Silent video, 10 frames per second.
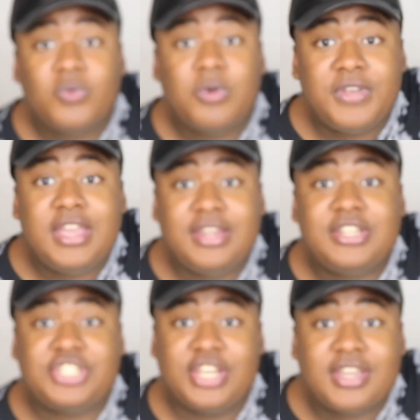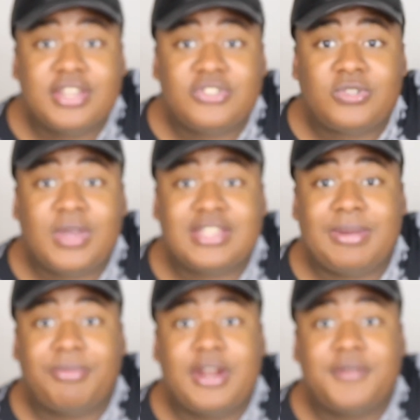with eating chickens who get
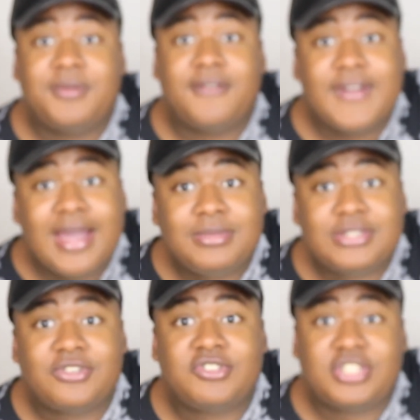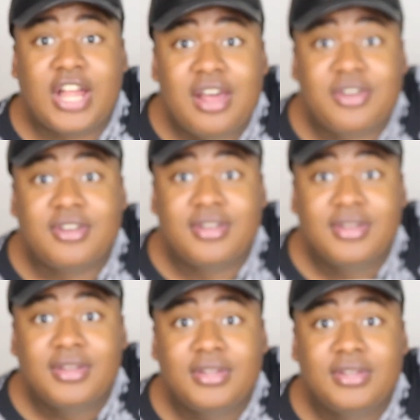separated from their families and are
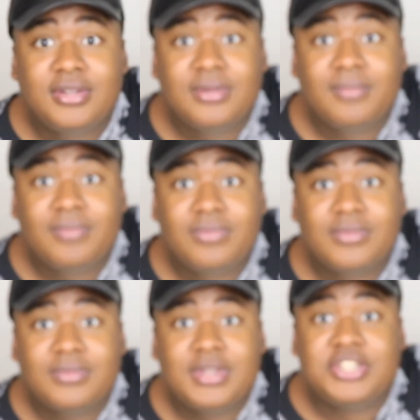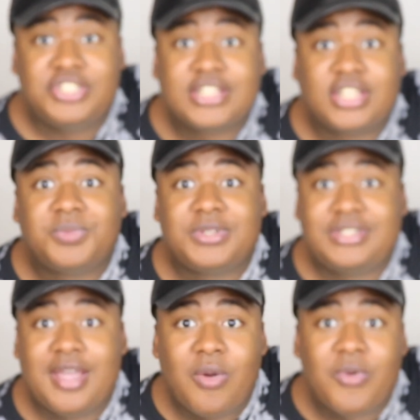slaughtered, injected with
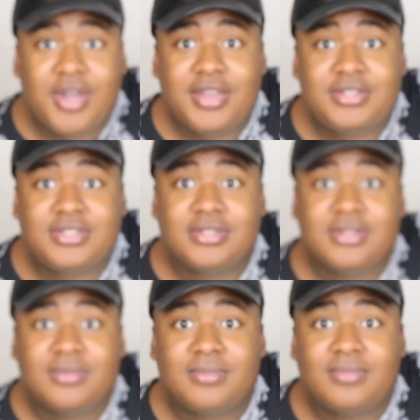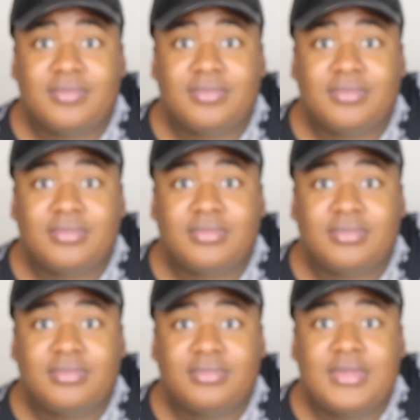steroids,
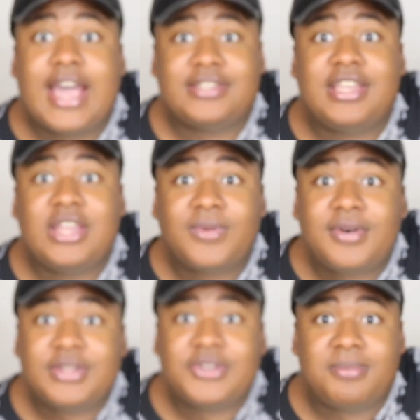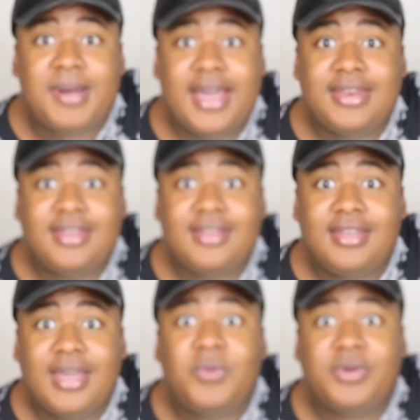as they erode in your
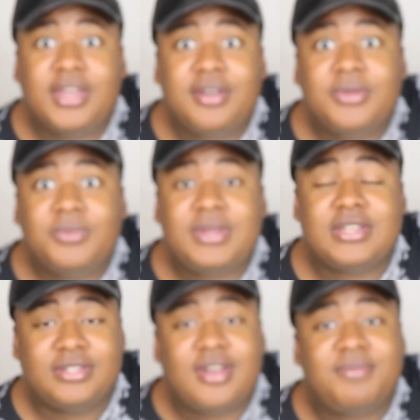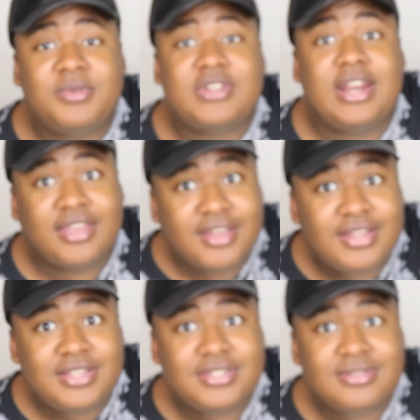body and will kill you because the government's trying to kill
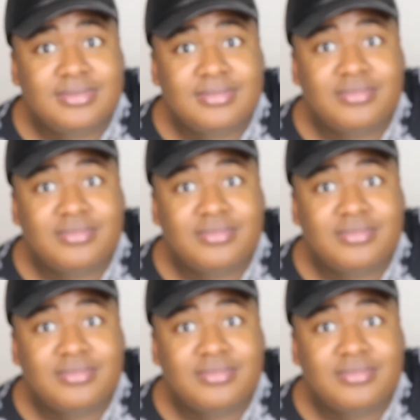us.